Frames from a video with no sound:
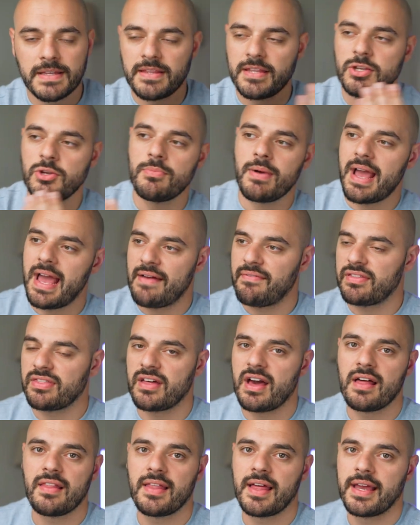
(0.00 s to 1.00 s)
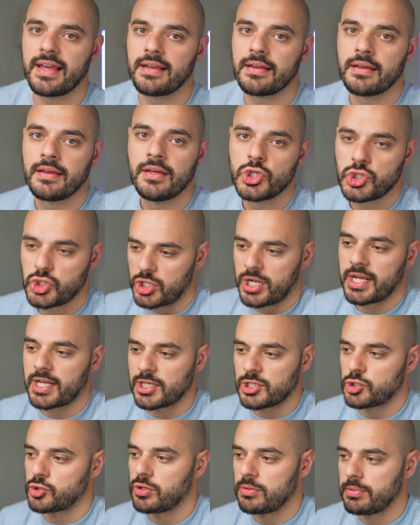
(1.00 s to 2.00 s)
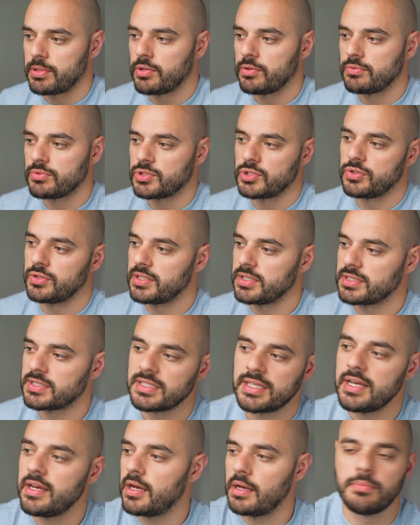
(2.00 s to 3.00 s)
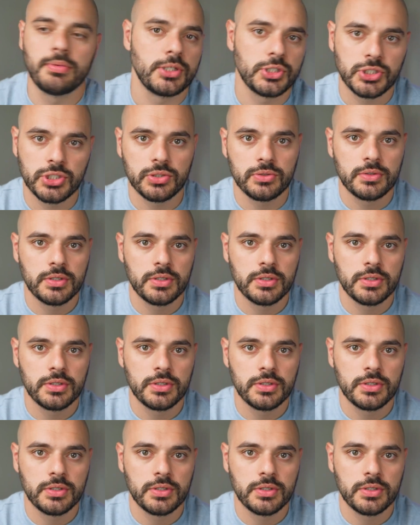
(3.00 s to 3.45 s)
And then you might have a thought like, should I contribute to this GitHub issue?